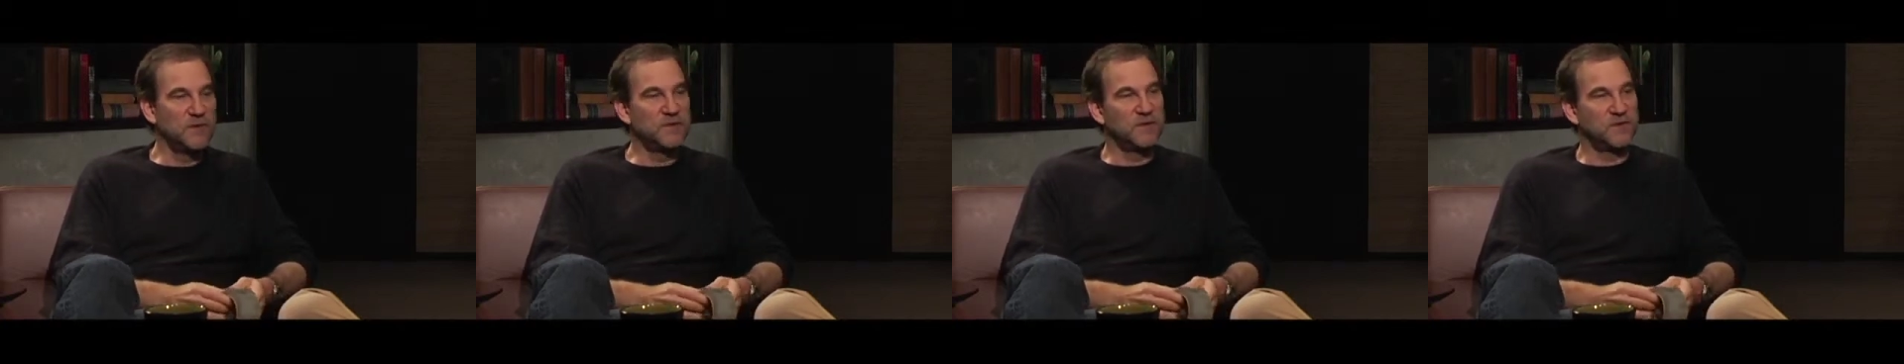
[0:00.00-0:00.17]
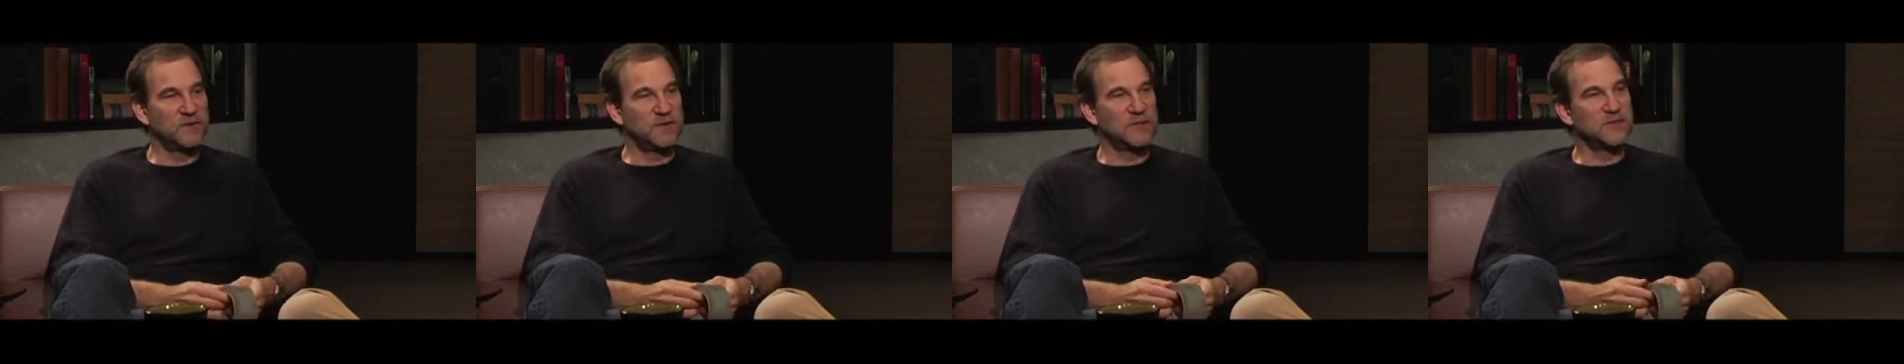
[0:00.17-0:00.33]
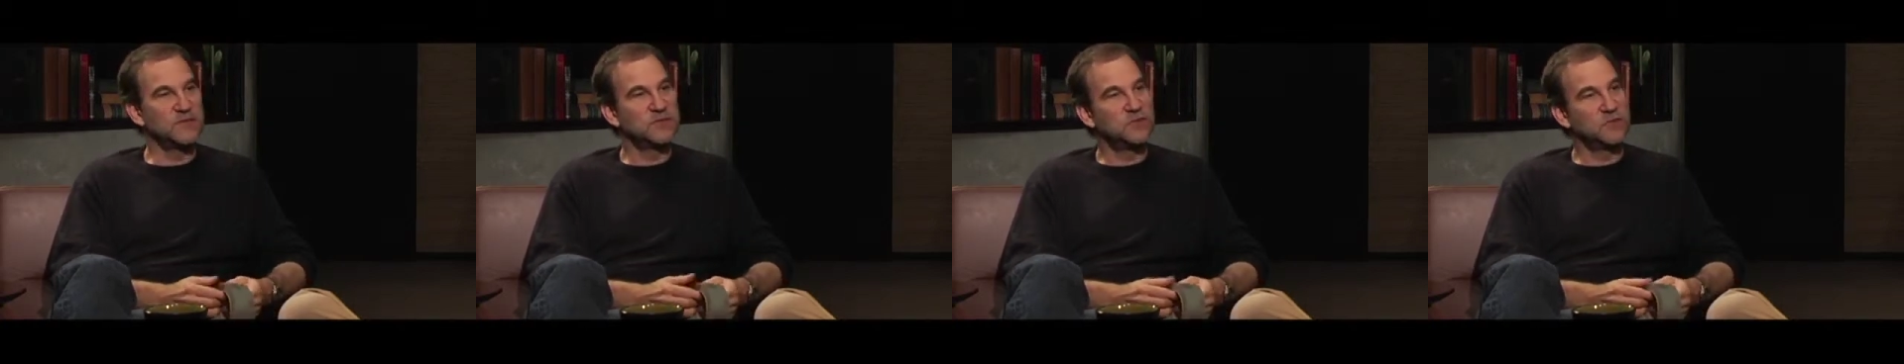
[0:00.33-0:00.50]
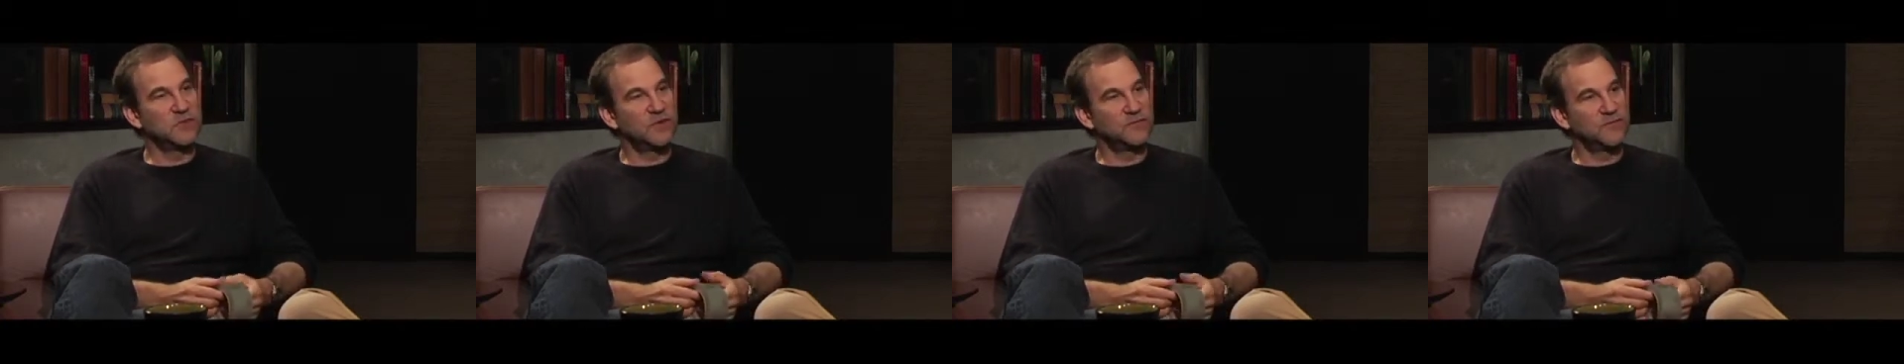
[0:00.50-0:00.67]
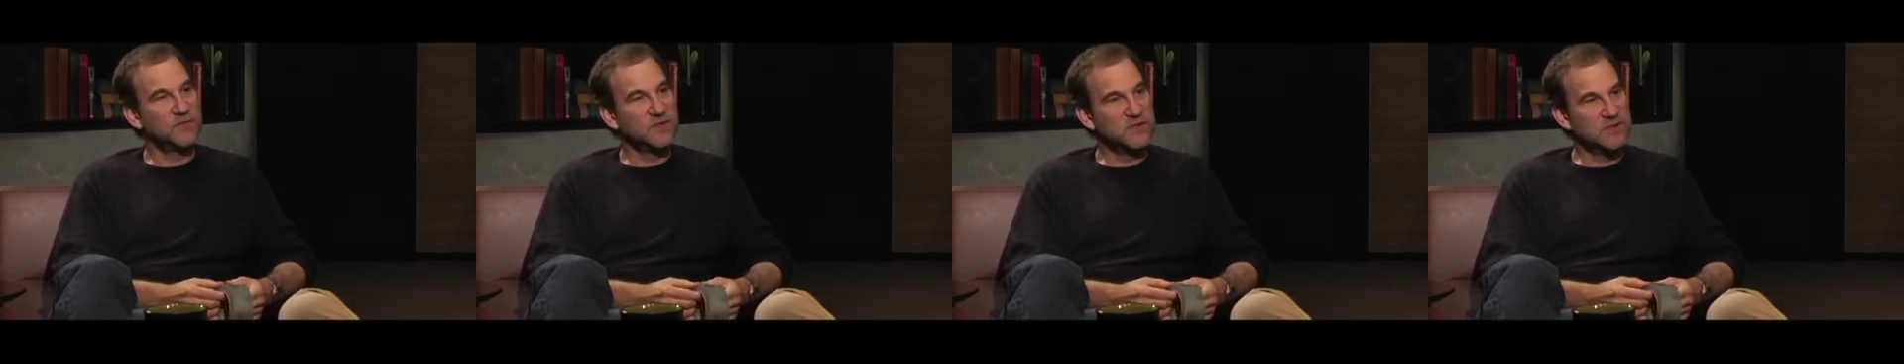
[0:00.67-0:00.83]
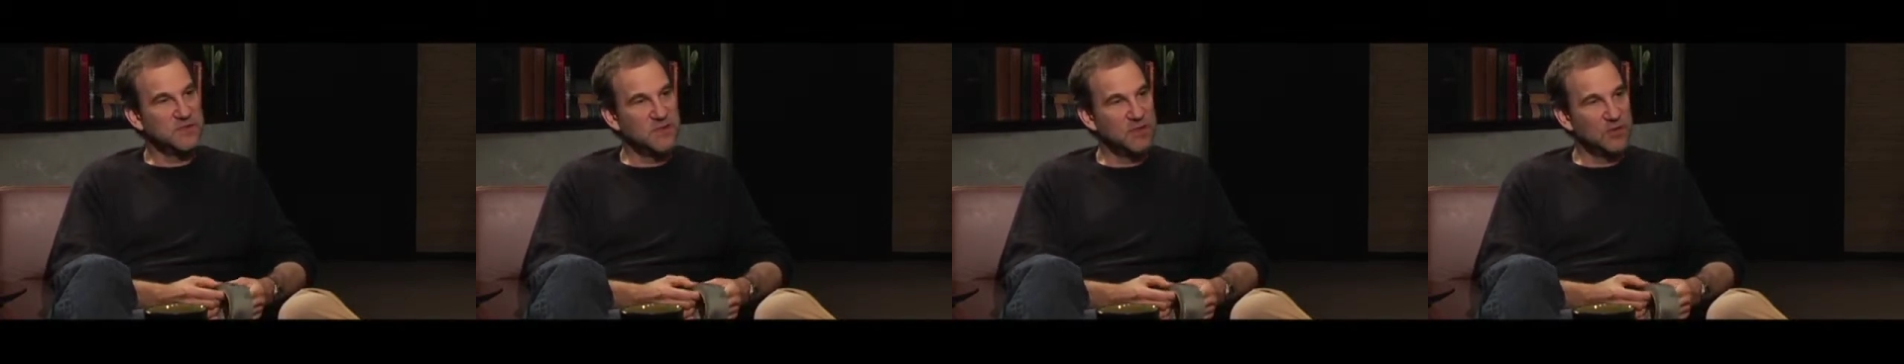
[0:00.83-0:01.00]
the things you'd have
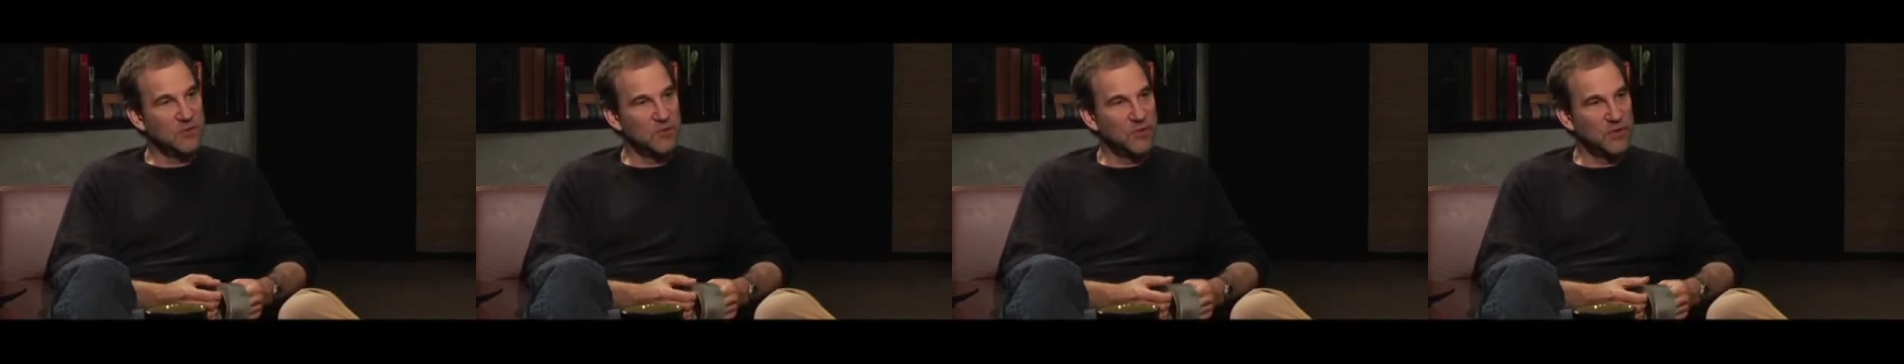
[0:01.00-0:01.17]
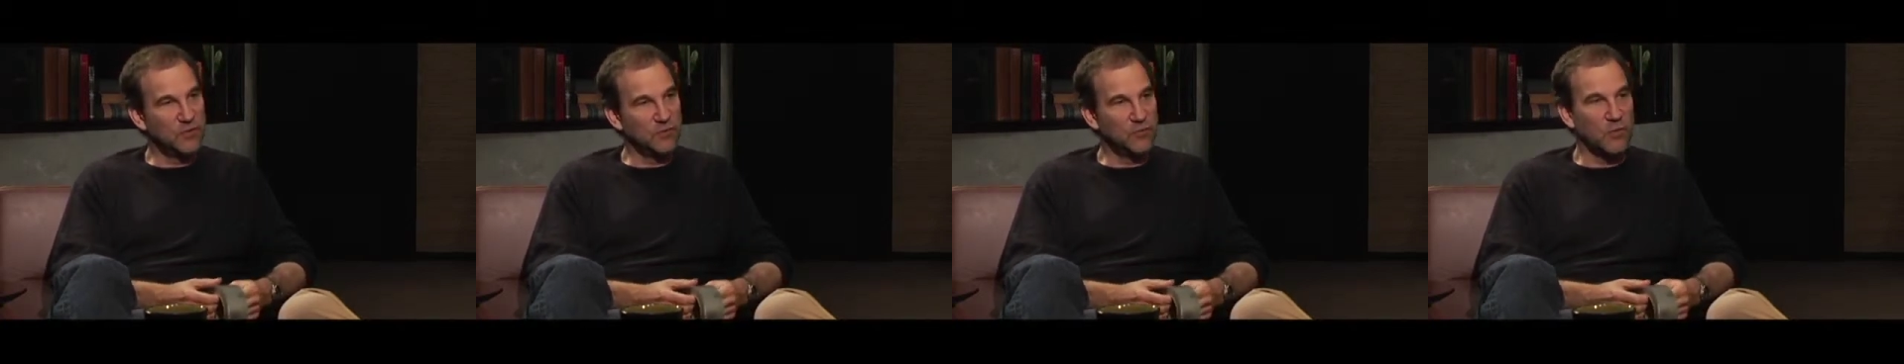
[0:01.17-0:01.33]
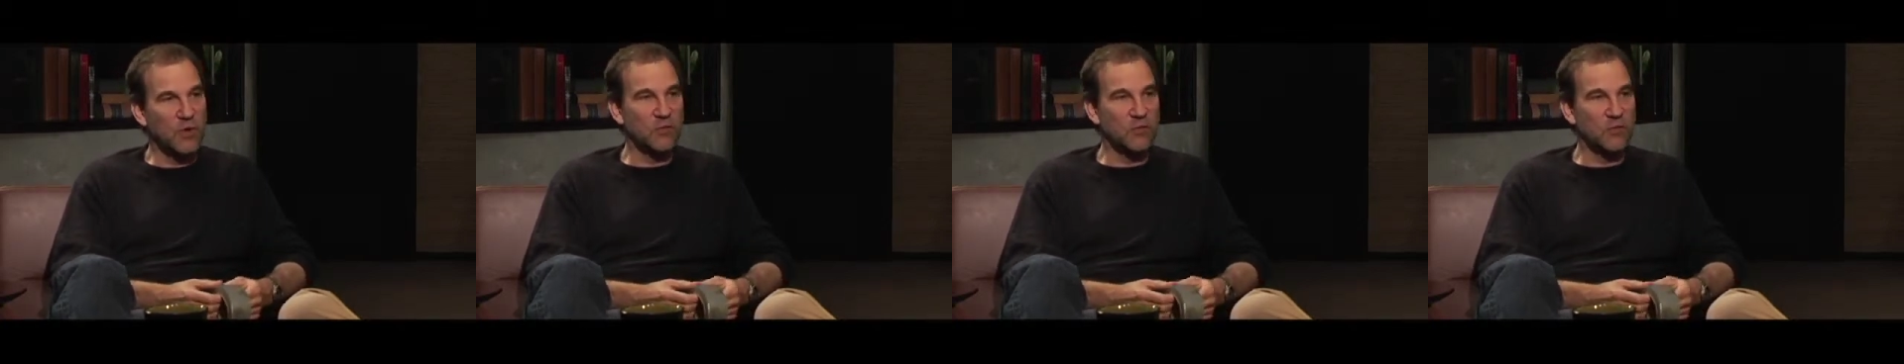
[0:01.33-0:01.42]
to deal with?